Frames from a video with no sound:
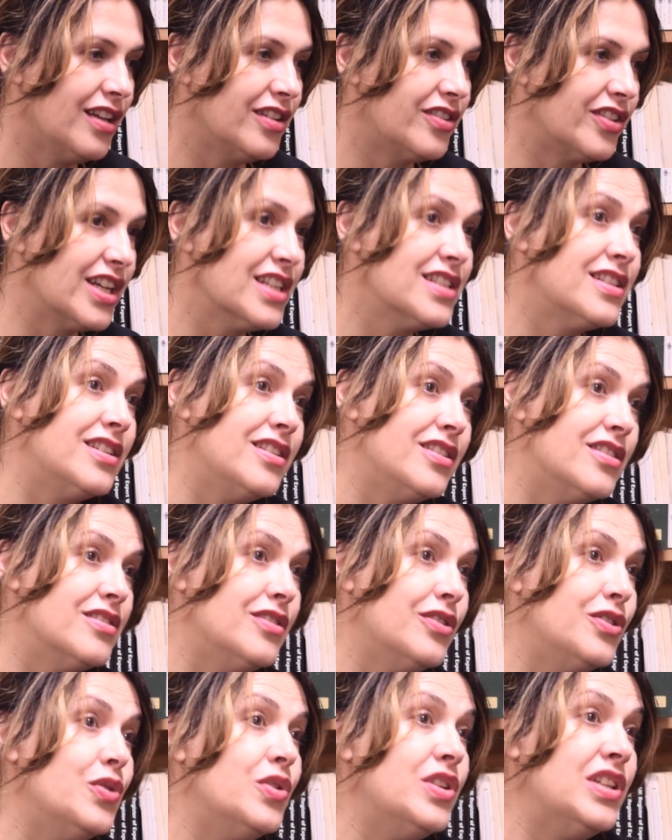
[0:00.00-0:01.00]
trust
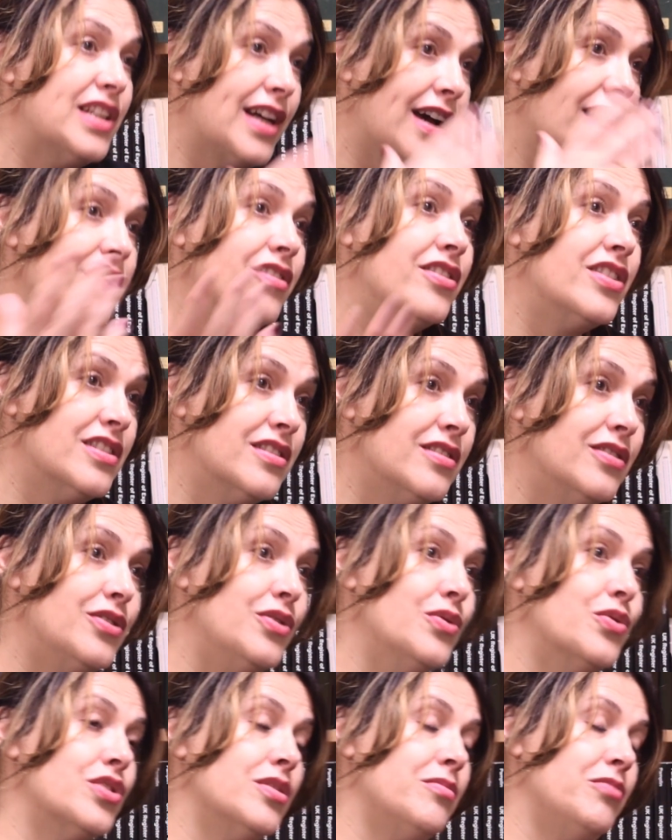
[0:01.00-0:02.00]
in other
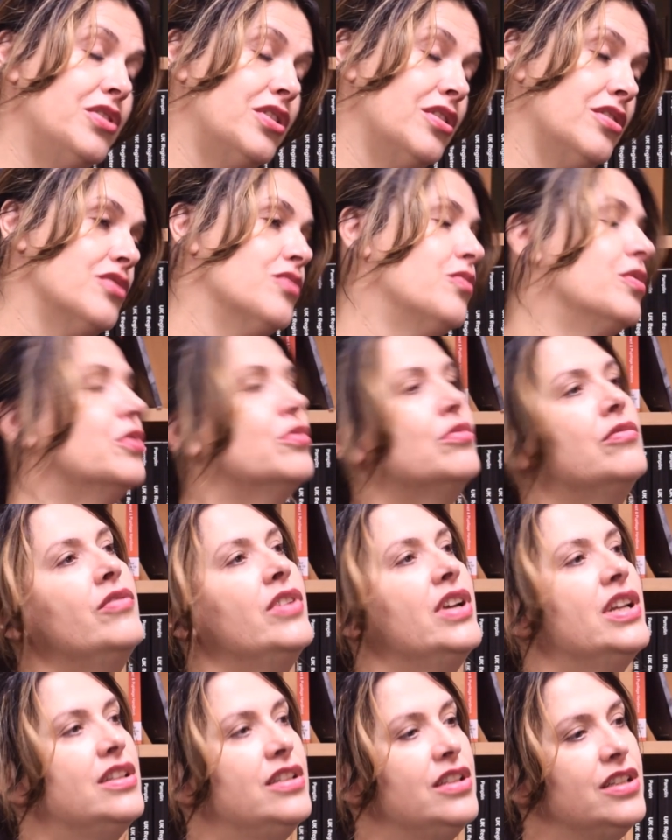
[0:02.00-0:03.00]
institutions, because we do
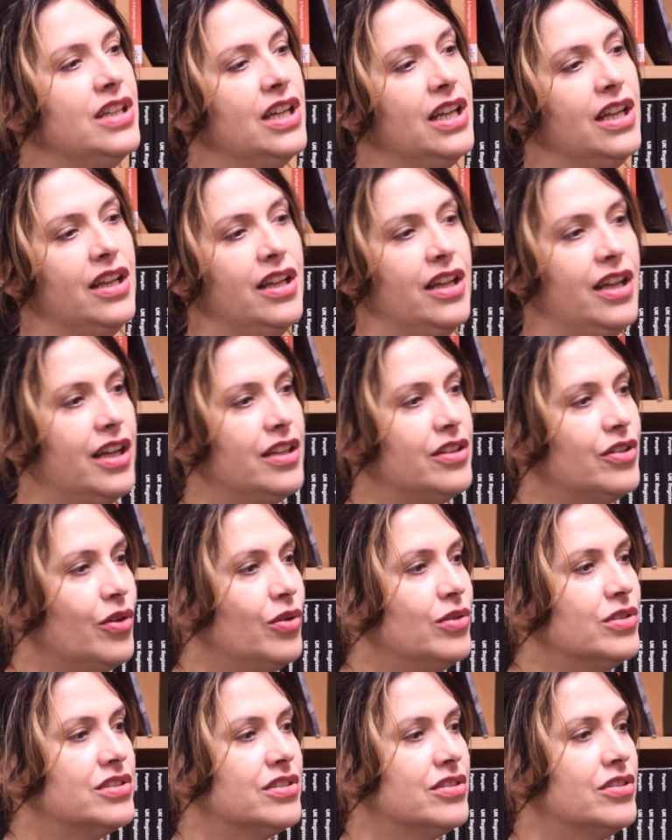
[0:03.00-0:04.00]
vetting, and
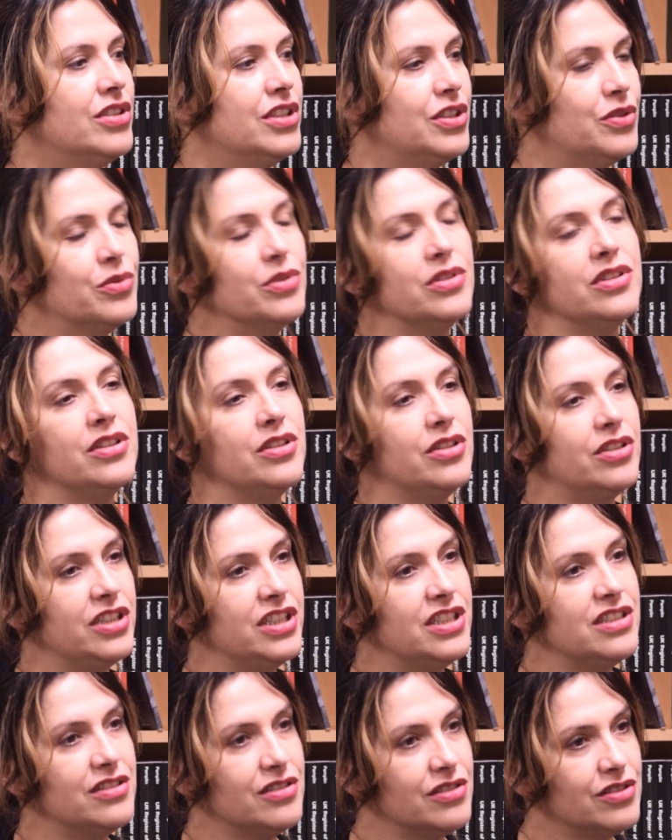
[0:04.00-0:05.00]
also it will
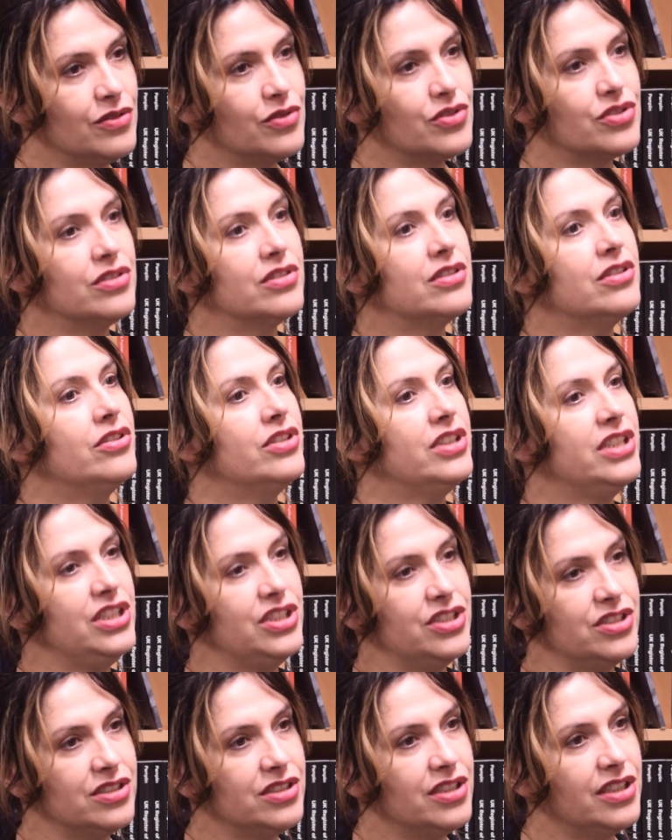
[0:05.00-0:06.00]
increase the social
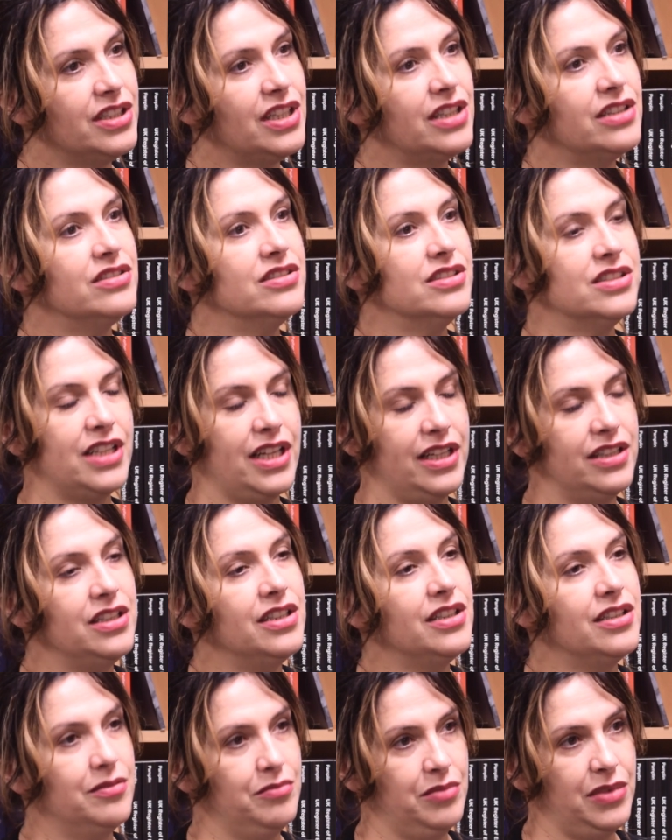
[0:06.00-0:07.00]
cohesion and
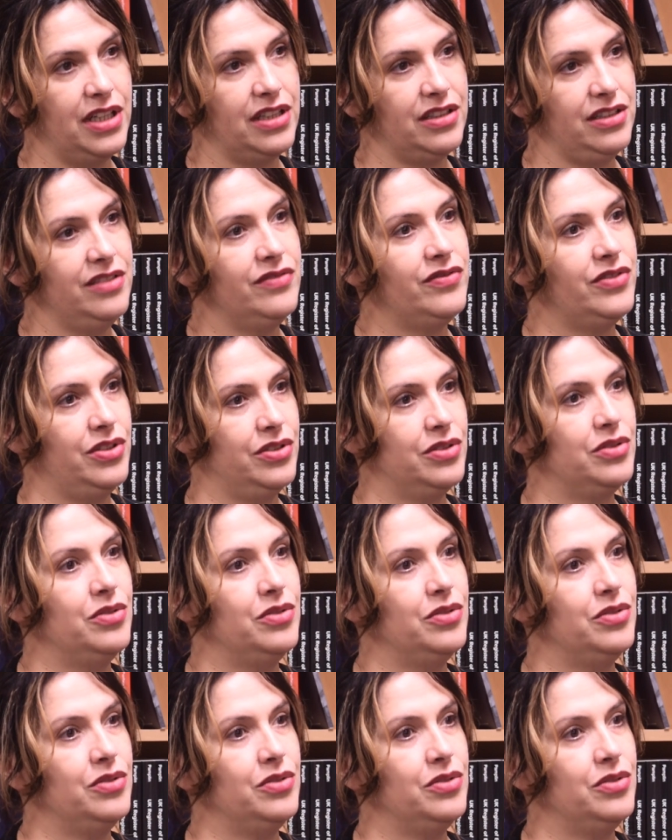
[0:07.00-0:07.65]
understanding among different